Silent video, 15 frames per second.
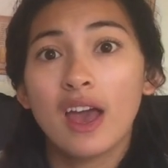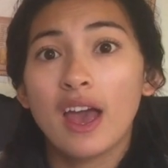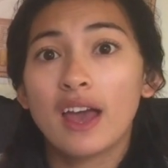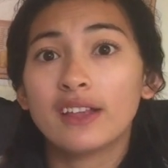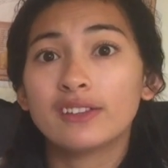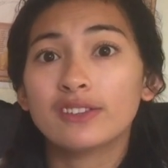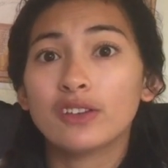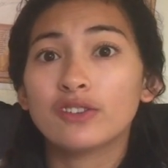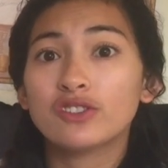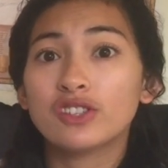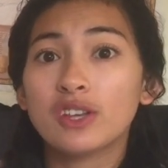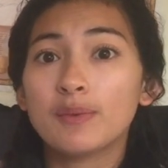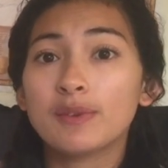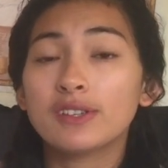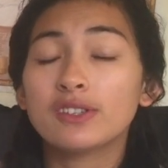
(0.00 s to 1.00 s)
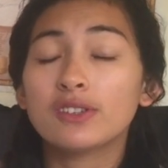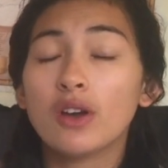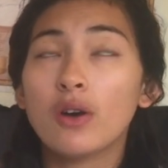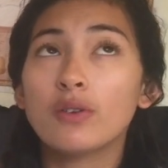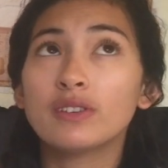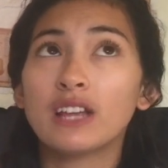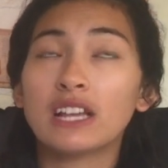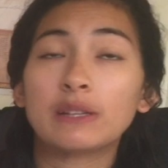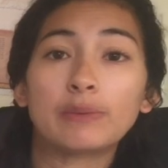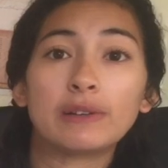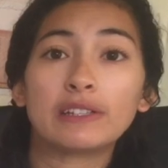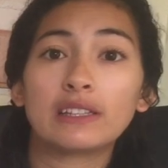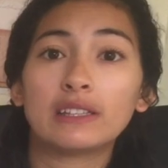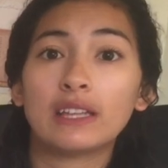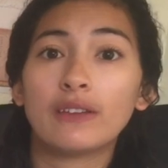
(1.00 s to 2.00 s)
And so she was so
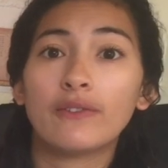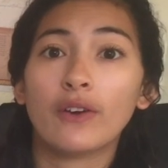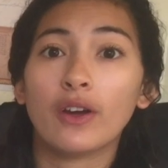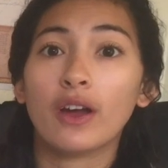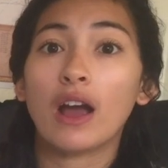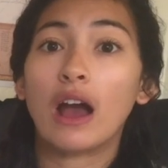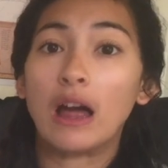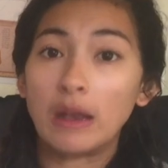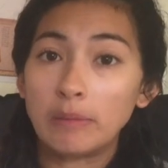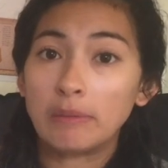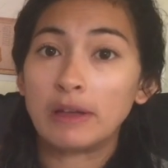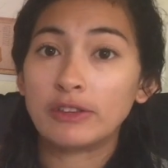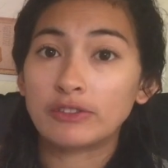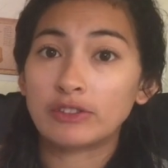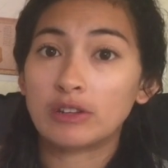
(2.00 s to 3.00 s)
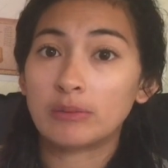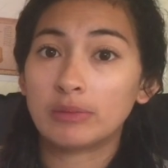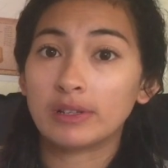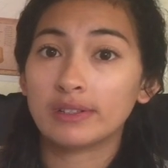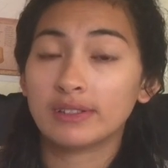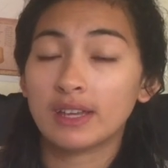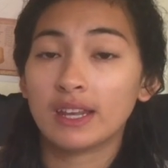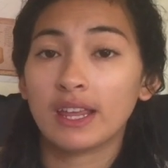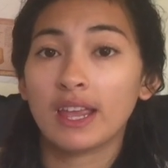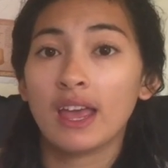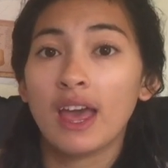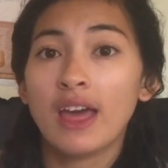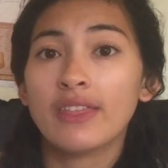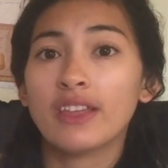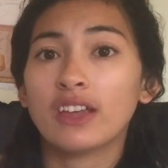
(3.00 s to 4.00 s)
desperate to leave her unmentionable city
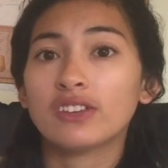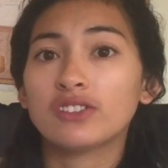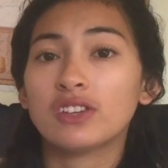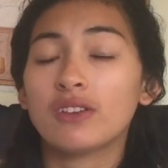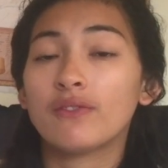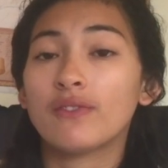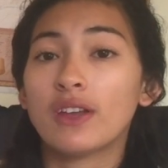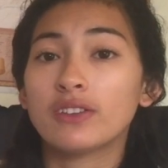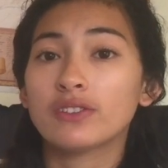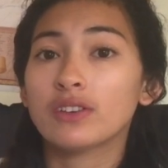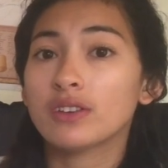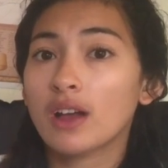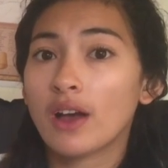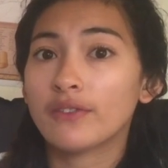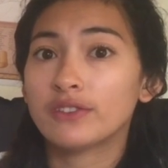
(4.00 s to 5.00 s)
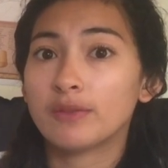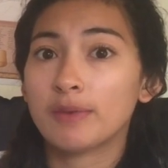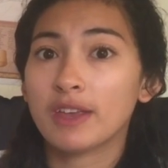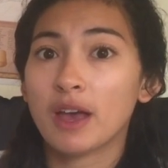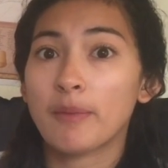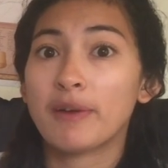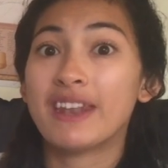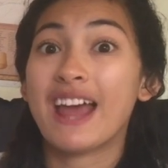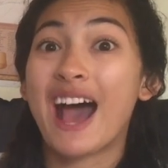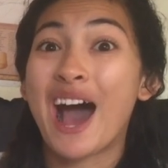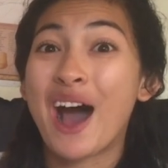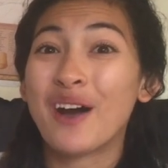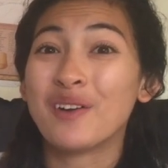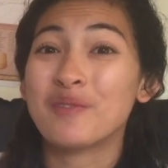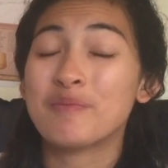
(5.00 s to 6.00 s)
that she ventured off to become an
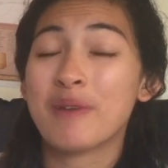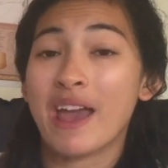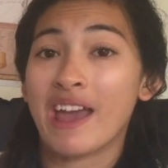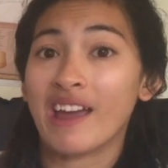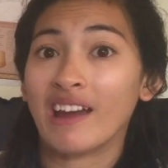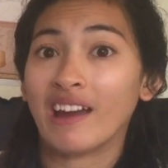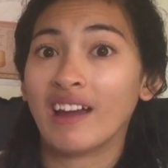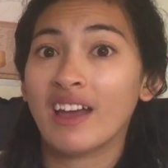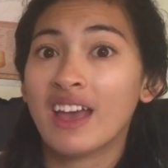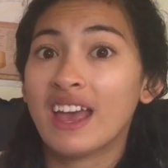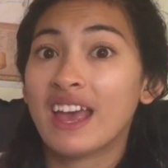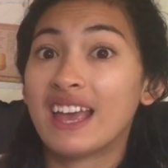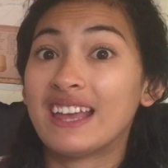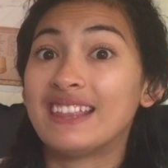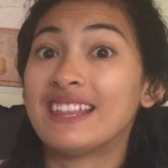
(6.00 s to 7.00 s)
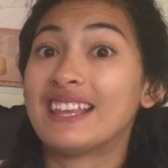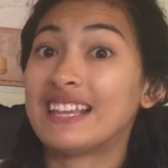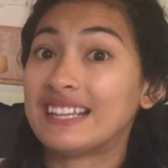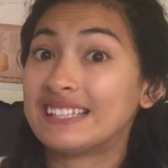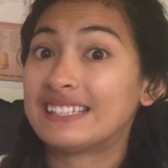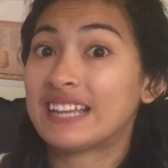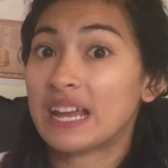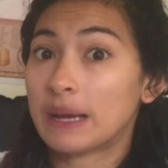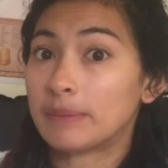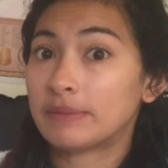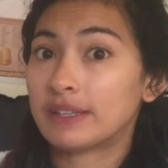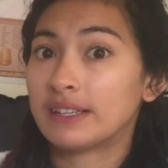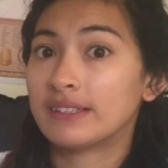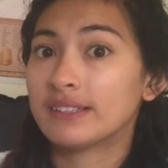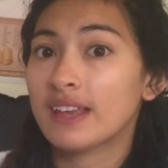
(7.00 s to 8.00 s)
au pair in the East
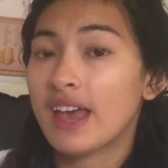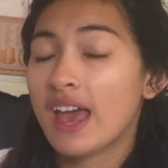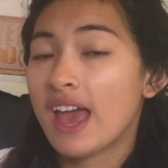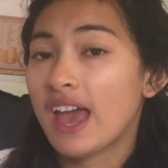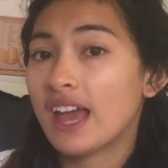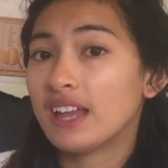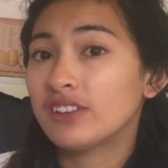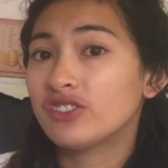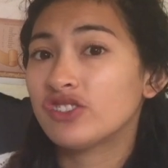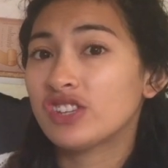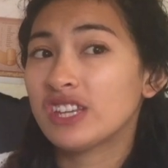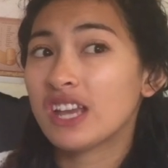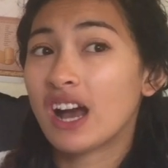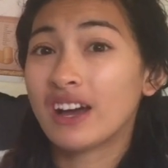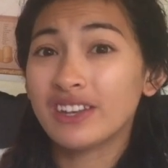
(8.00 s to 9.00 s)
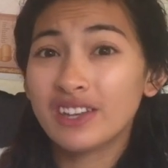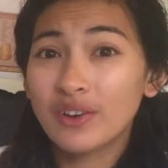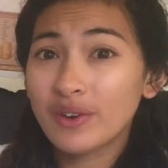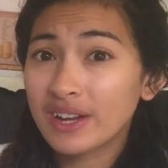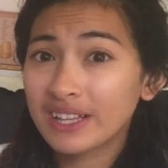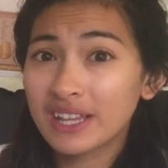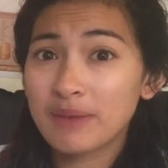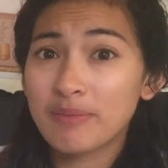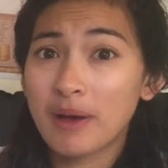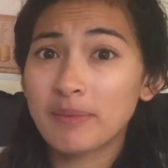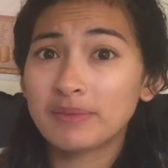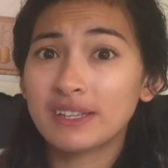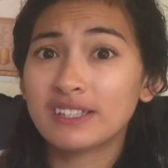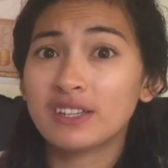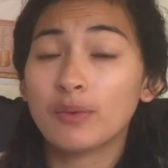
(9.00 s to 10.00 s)
Hamptons. And she unknowingly
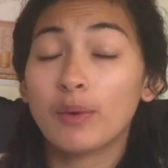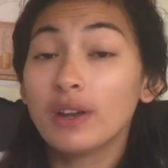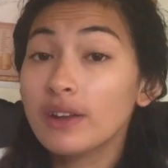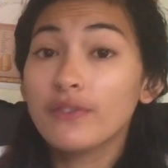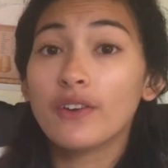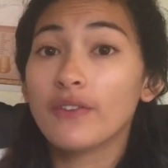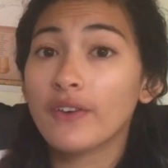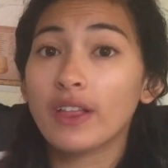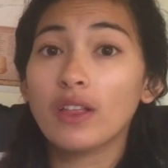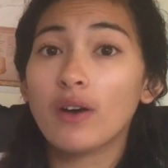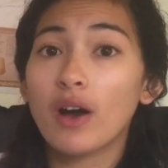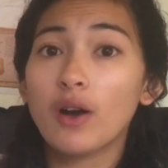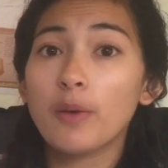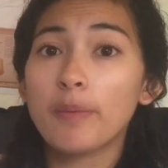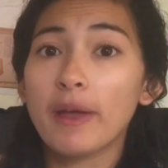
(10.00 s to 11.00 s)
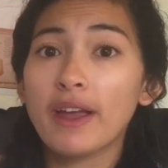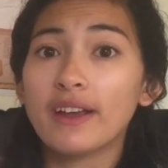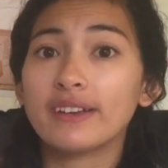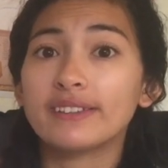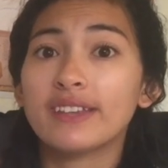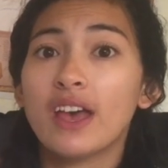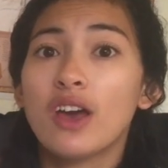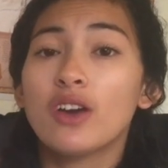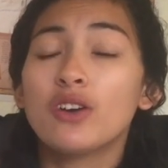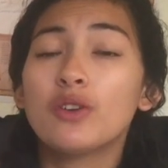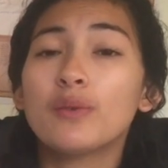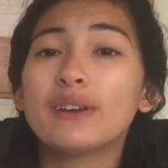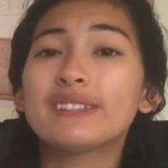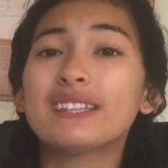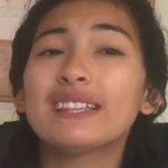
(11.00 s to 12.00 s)
bumped into one of her fellow au pairs who
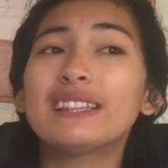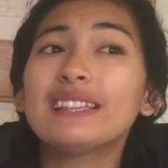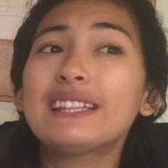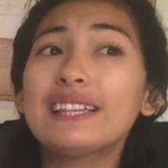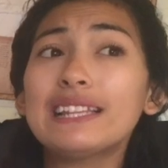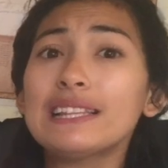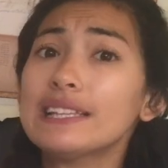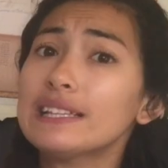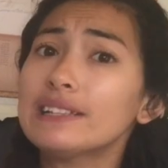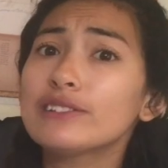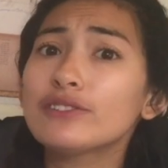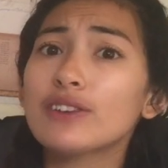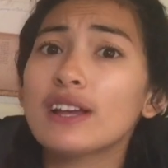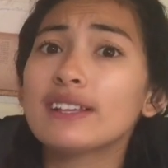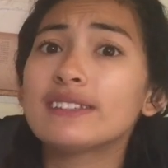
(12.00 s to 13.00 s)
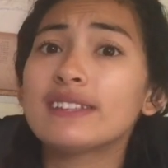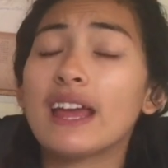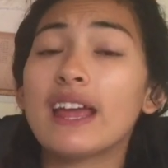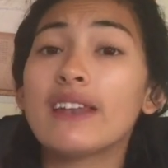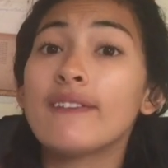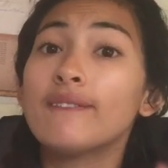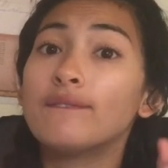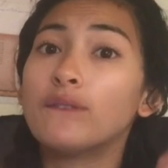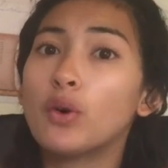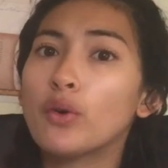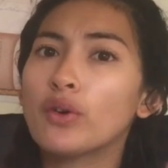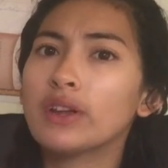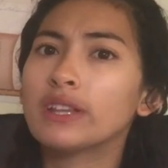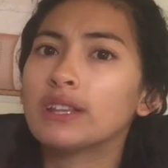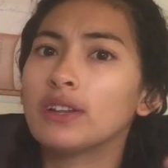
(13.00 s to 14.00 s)
was a little ill-dressed and
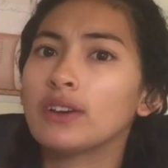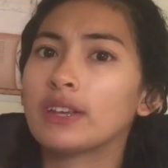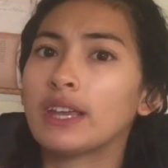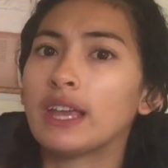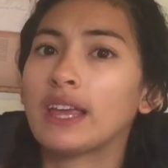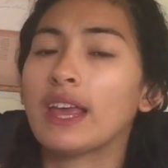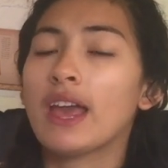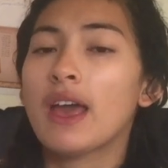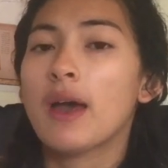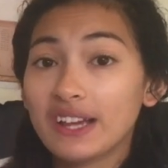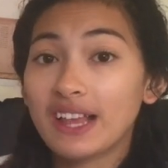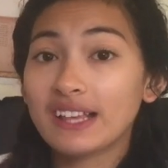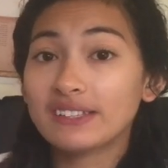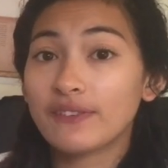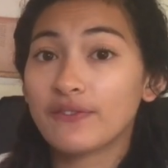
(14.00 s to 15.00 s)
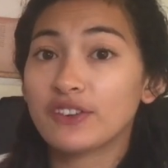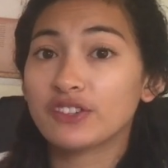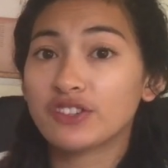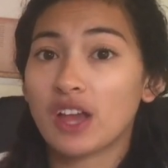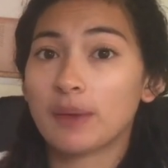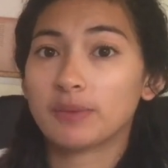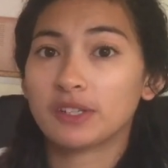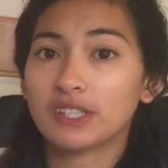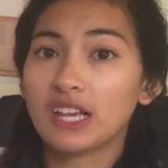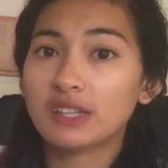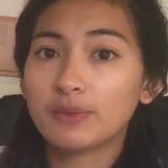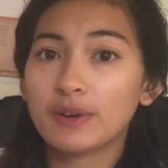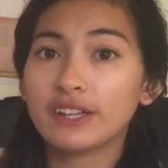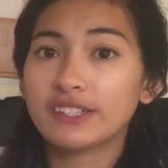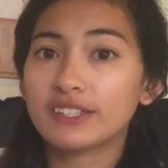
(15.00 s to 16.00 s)
foreign looking. That's the first chapter, so
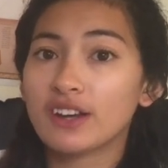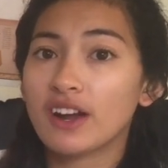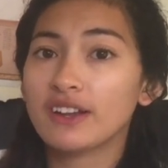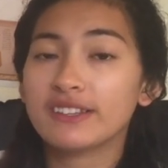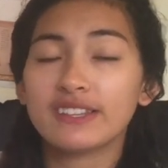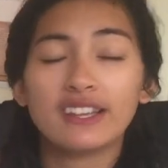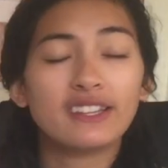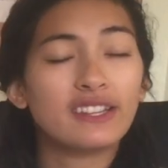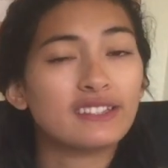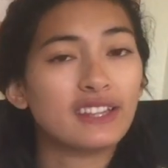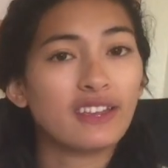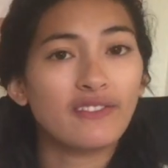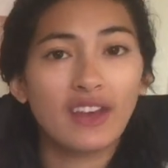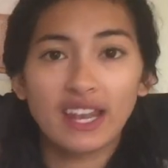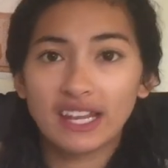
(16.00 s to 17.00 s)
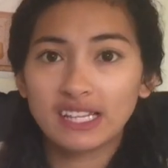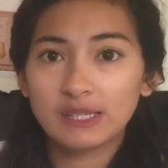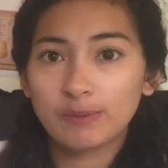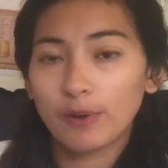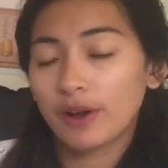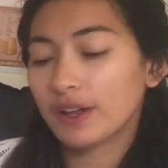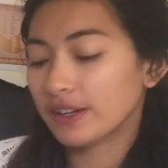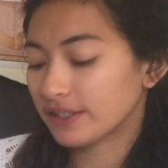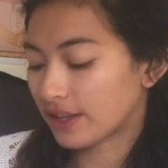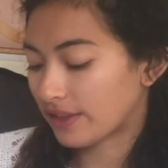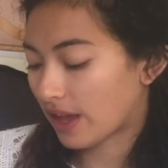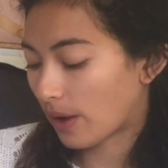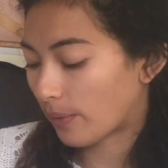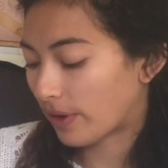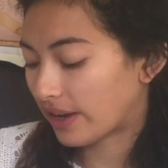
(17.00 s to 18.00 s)
that's where it starts. Doesn't give any spoilers on
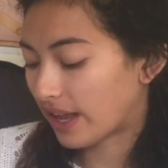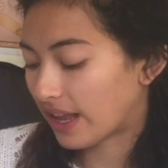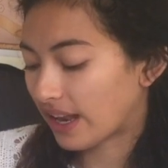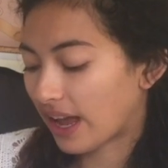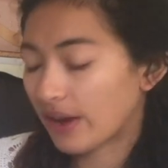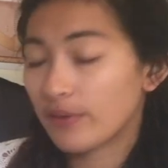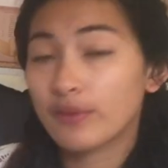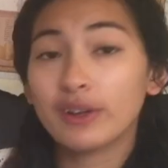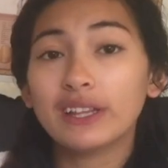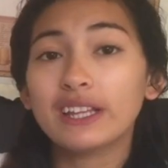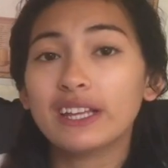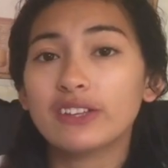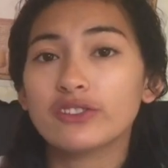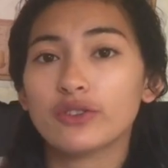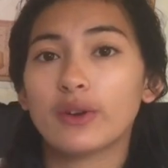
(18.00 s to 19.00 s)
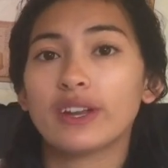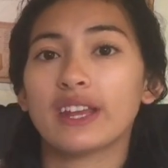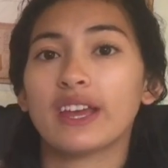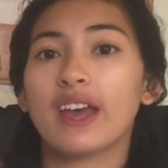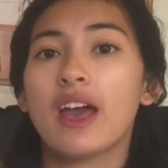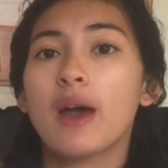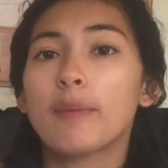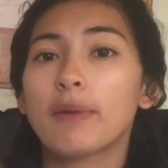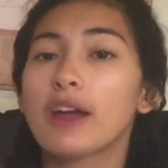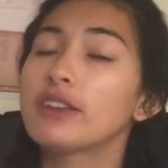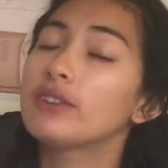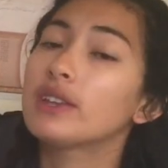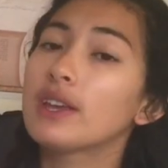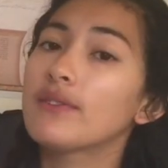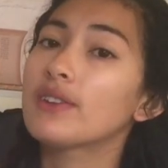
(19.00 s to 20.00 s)
that one and I really enjoyed it, but I
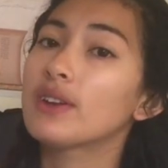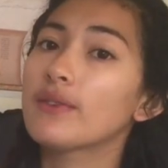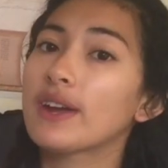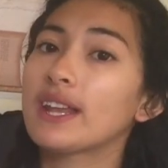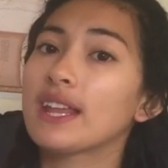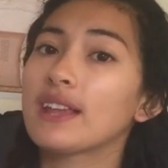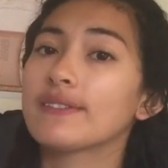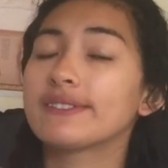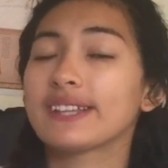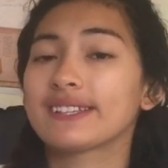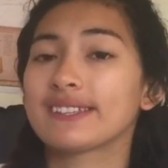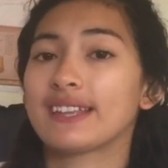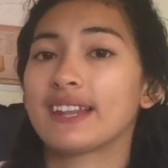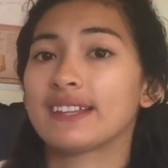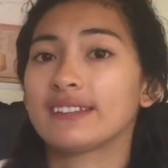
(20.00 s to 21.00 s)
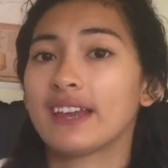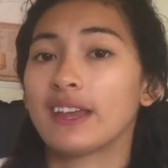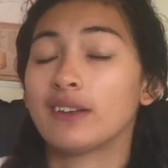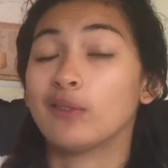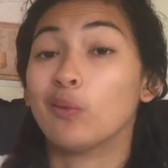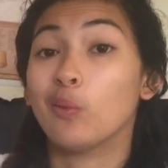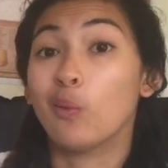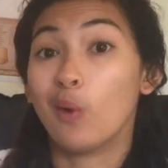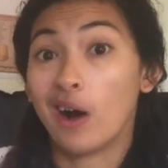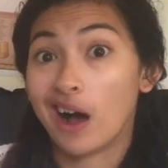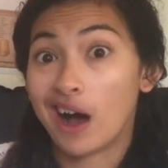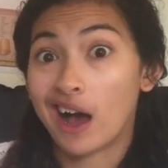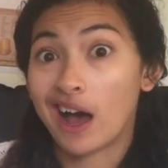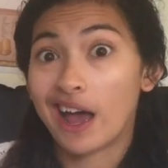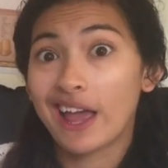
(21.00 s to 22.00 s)
do give it a rating of 6 out of 10.
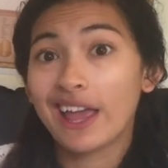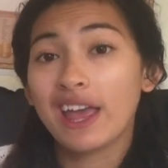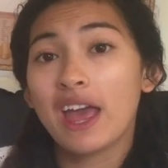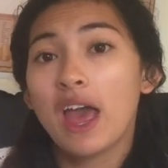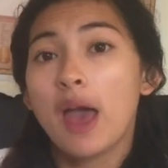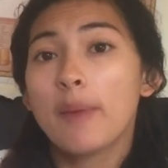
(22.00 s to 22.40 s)
Why? Why?